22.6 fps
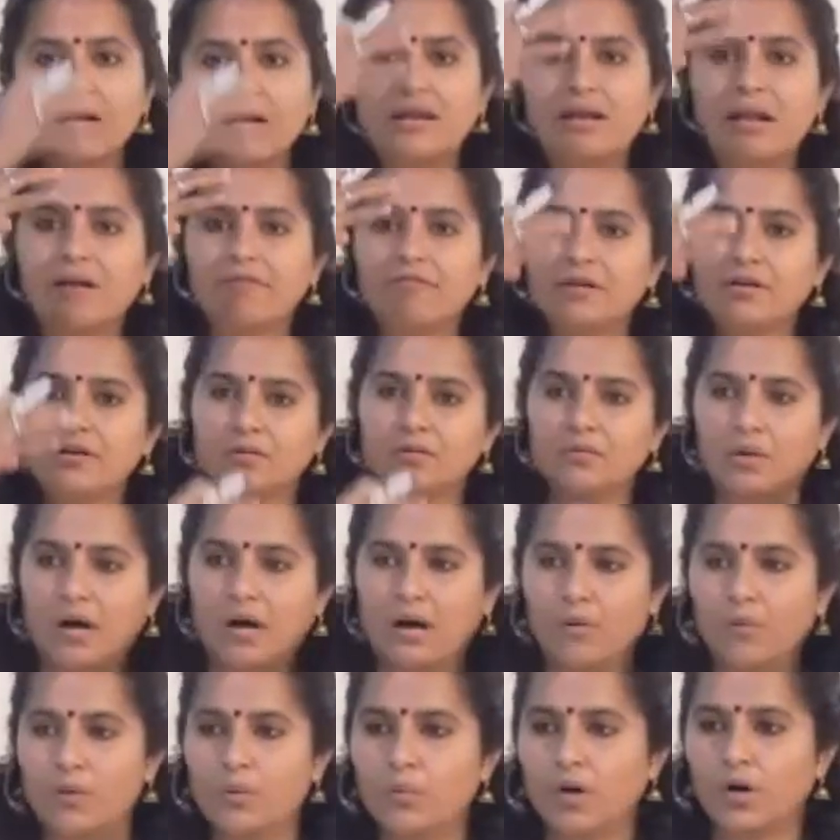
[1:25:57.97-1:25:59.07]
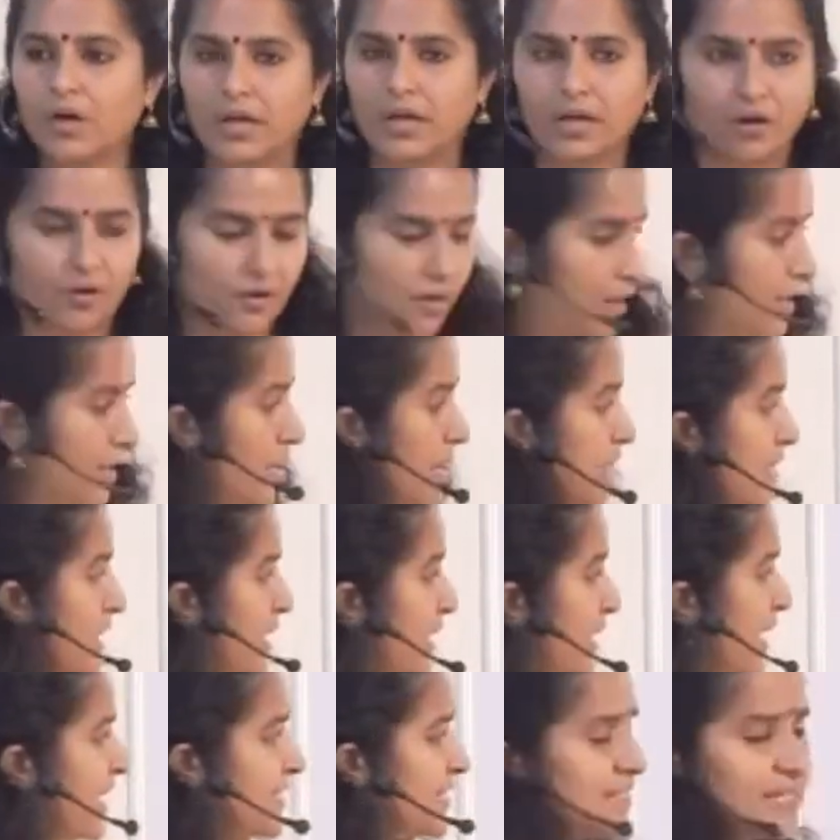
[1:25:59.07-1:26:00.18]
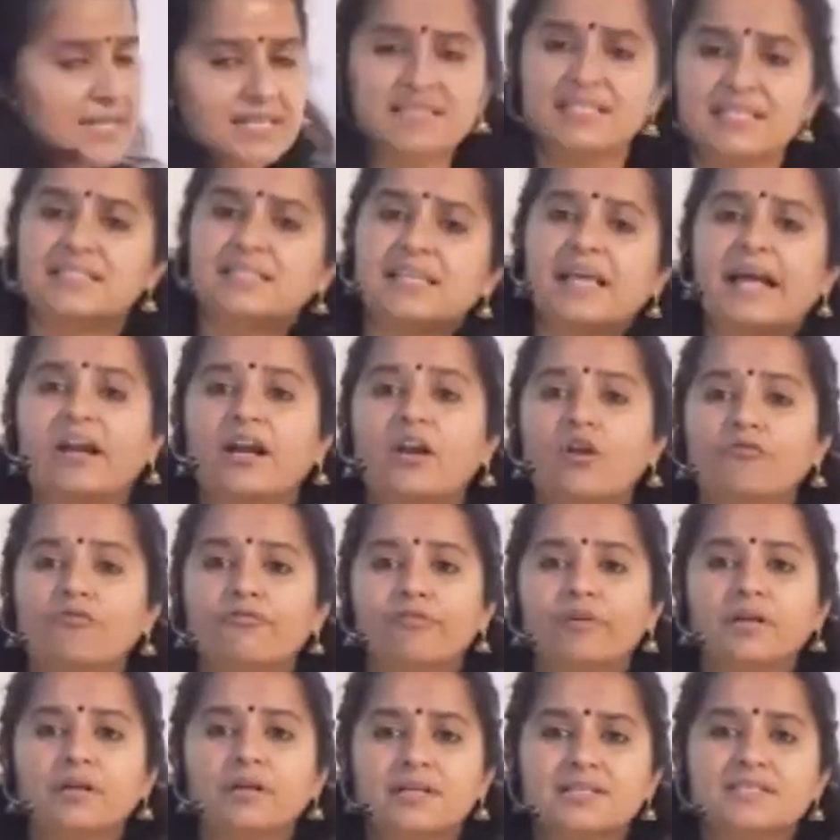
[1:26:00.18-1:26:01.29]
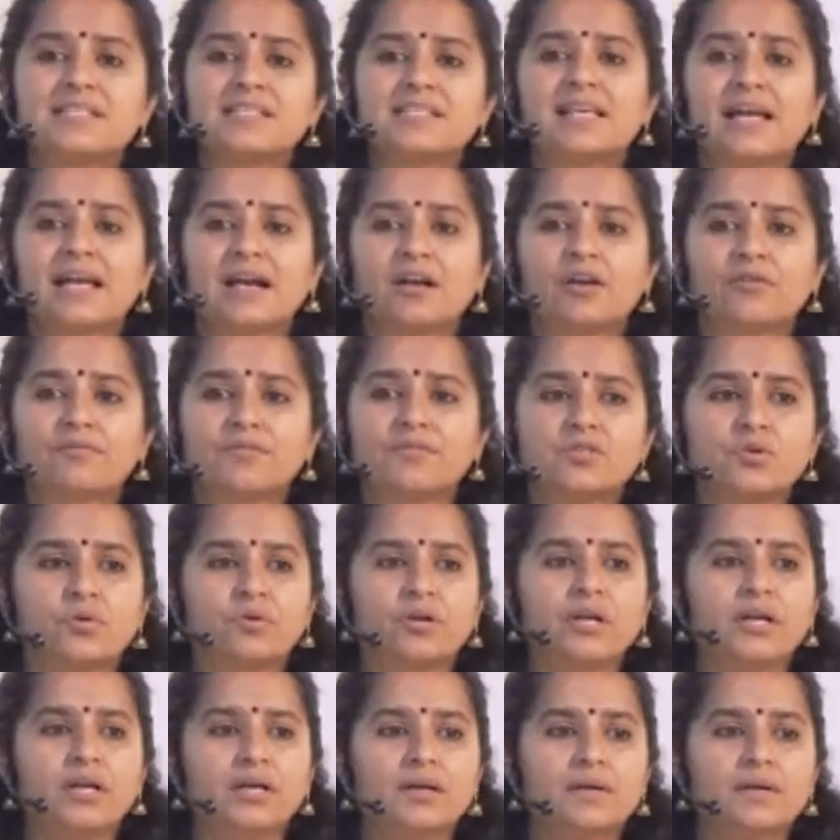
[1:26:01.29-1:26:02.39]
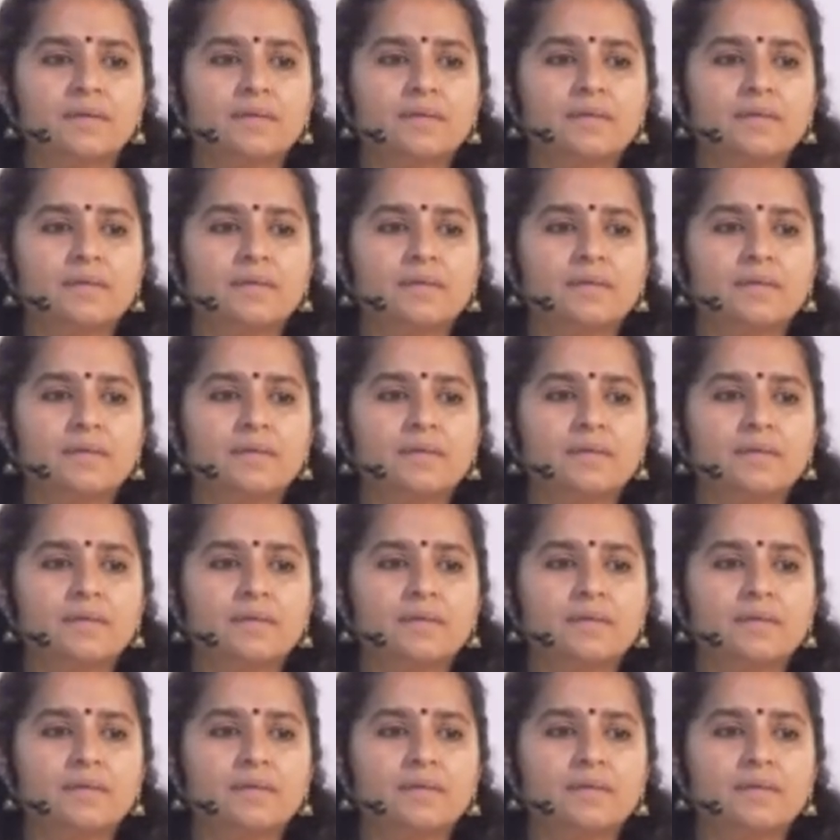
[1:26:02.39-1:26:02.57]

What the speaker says: level are we working on? Next, is this the end of it? Is this the end of the story?